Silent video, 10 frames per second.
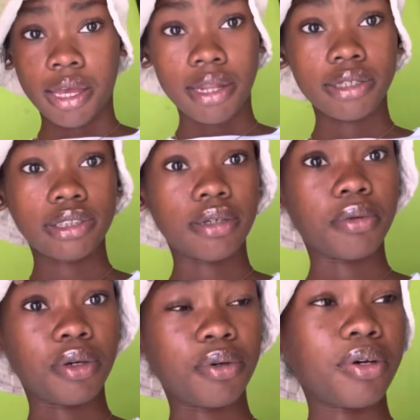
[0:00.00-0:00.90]
It's time to
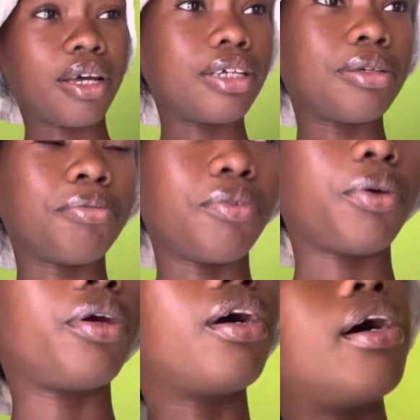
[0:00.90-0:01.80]
go because I'm
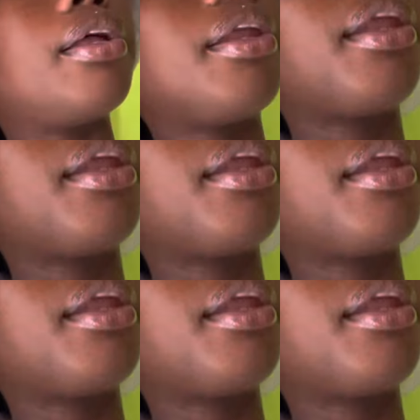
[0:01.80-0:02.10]
very hot.